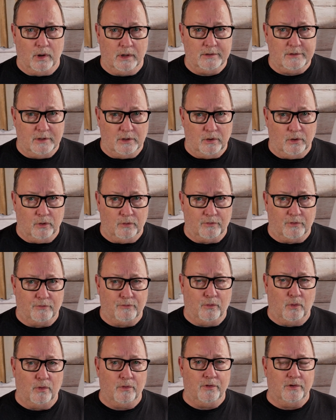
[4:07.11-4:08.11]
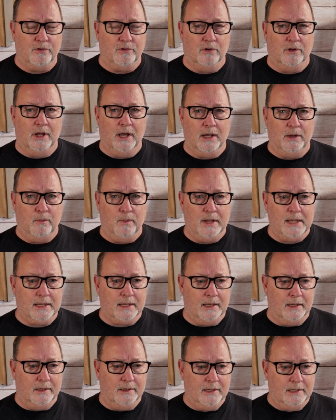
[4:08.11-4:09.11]
It did it over 4th of July
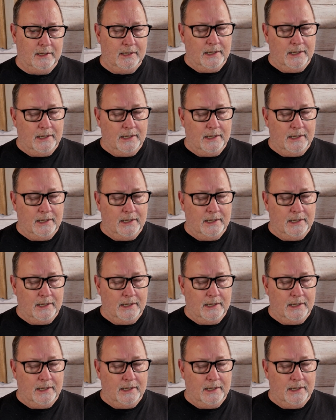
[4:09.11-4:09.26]
weekend,